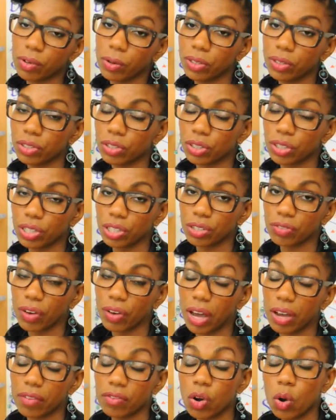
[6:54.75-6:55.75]
go into
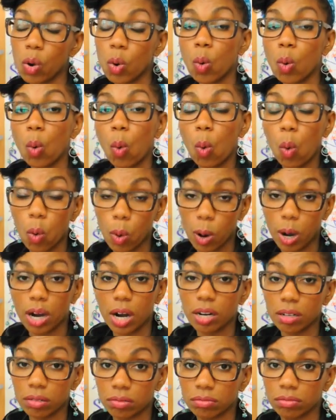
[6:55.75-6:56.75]
35?
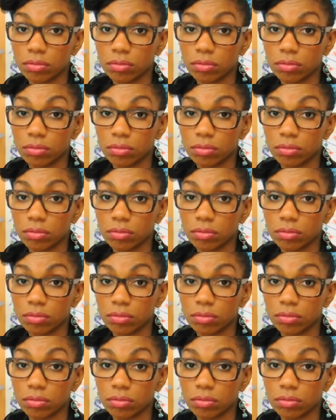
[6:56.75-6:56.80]
Or,